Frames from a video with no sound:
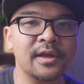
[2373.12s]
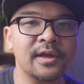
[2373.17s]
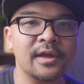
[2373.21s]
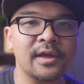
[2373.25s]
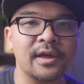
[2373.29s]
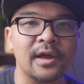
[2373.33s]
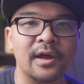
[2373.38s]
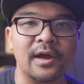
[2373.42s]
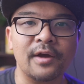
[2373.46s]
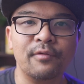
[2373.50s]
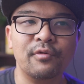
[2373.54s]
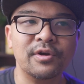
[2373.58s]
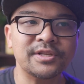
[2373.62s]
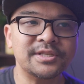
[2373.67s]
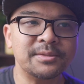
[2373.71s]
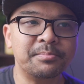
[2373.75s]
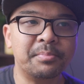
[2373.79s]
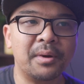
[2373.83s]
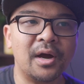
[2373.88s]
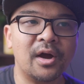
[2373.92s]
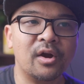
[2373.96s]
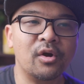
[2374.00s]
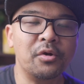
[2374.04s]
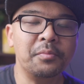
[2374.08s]
Mm-hmm. What's a
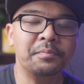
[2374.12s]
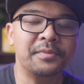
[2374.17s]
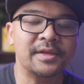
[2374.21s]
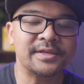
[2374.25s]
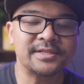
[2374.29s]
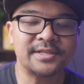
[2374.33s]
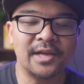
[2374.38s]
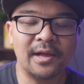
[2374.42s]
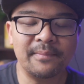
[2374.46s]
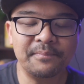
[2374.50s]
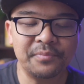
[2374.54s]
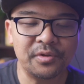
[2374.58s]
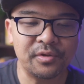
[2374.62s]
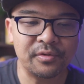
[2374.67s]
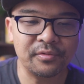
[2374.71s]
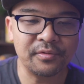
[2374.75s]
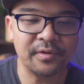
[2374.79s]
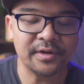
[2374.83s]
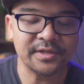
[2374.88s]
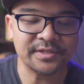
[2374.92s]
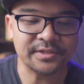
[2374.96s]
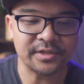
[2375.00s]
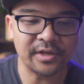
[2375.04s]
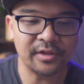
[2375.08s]
power up that's helped you
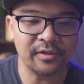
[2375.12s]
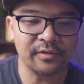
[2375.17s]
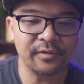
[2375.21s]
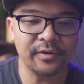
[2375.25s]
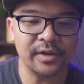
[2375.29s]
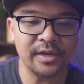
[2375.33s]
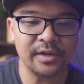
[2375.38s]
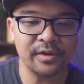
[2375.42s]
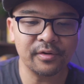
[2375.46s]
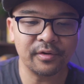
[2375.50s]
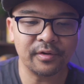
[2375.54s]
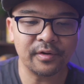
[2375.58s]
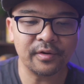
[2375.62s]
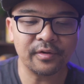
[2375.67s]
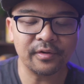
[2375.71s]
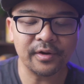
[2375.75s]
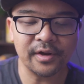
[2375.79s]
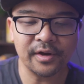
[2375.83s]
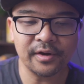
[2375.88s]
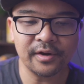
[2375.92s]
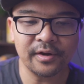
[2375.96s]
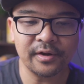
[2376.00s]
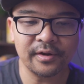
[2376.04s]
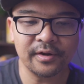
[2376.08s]
accelerate your
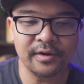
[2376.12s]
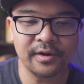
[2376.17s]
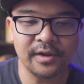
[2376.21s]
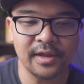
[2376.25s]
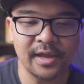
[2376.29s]
career?